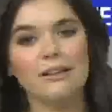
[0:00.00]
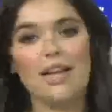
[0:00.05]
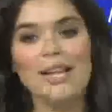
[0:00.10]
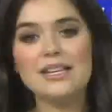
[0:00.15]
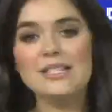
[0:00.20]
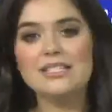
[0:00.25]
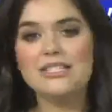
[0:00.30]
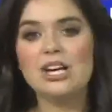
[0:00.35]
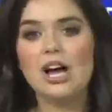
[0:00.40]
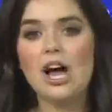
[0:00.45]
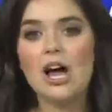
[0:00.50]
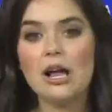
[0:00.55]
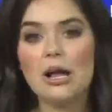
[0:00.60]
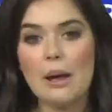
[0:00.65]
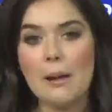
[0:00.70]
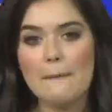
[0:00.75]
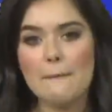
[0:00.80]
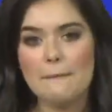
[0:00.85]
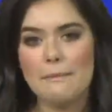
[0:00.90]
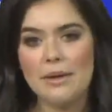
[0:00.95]
let's
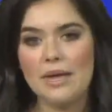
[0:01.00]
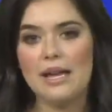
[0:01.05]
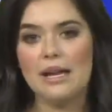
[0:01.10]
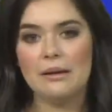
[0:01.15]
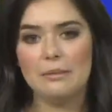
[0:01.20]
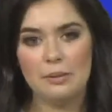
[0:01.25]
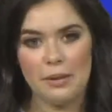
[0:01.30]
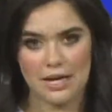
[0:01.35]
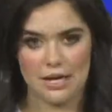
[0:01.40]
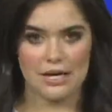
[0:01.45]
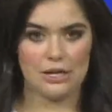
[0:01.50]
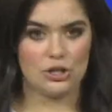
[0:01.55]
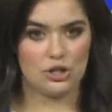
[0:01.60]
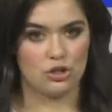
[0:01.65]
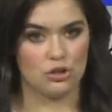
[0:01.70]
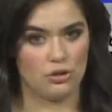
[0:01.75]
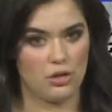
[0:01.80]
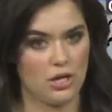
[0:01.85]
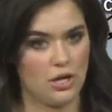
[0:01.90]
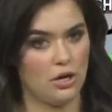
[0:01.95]
talk big
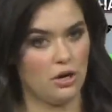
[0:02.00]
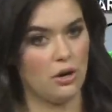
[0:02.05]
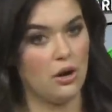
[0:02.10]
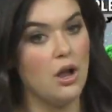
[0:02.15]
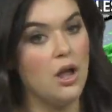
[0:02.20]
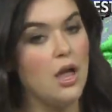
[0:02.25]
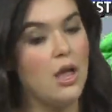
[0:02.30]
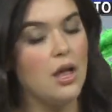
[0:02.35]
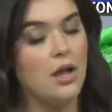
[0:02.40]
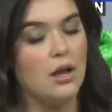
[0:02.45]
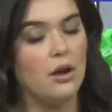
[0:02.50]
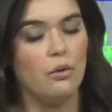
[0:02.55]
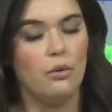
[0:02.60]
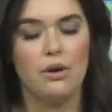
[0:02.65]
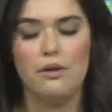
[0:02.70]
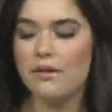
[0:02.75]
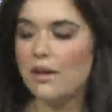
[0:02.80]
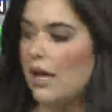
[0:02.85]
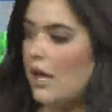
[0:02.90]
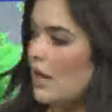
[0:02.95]
picture here.
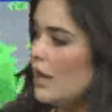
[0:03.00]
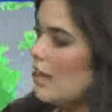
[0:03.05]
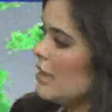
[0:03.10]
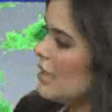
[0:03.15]
We've got